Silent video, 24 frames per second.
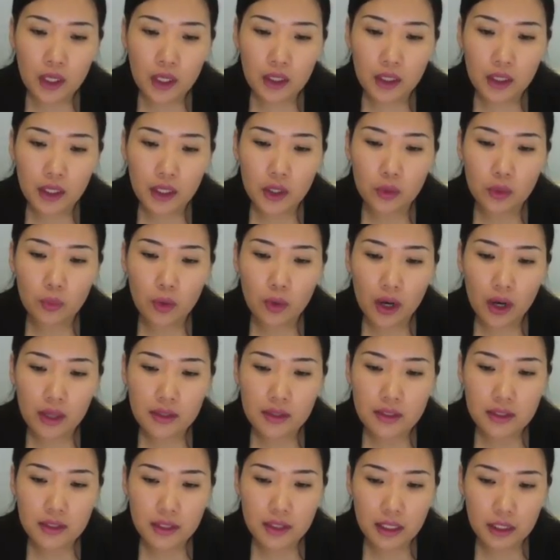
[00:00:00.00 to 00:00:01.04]
like a while
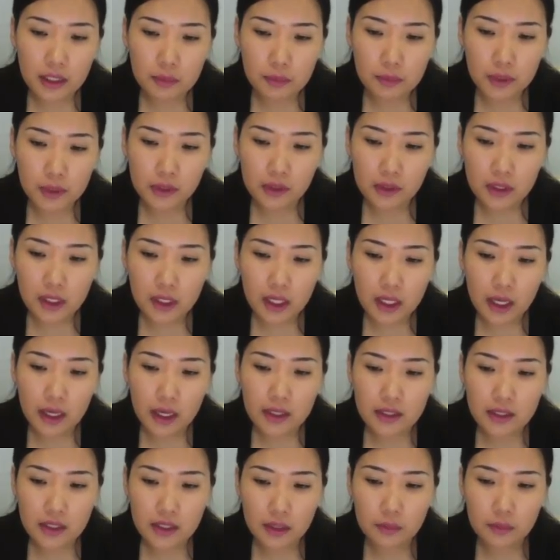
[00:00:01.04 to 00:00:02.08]
statement,
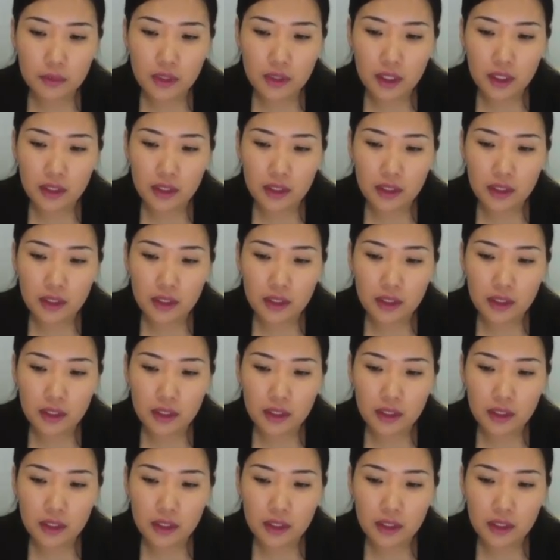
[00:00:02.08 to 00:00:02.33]
except